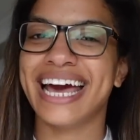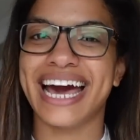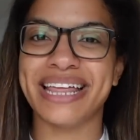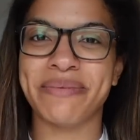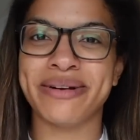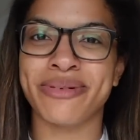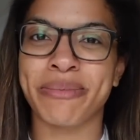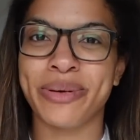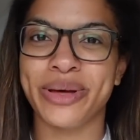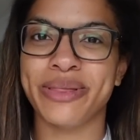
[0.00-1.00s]
and then when
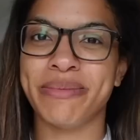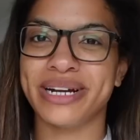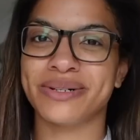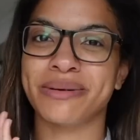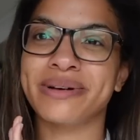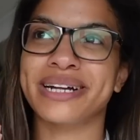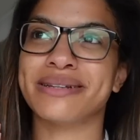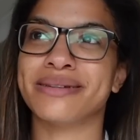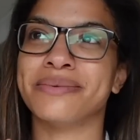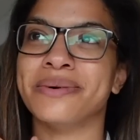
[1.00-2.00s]
Rob put the picture up
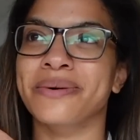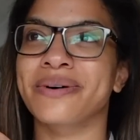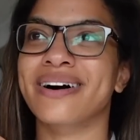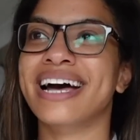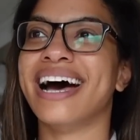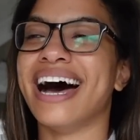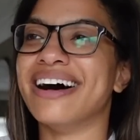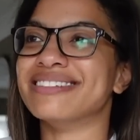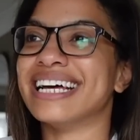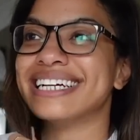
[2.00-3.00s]
against the wall I
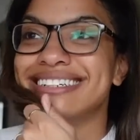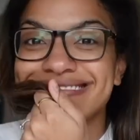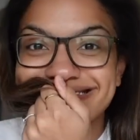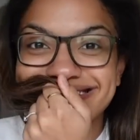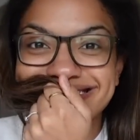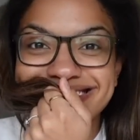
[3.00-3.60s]
was like mm,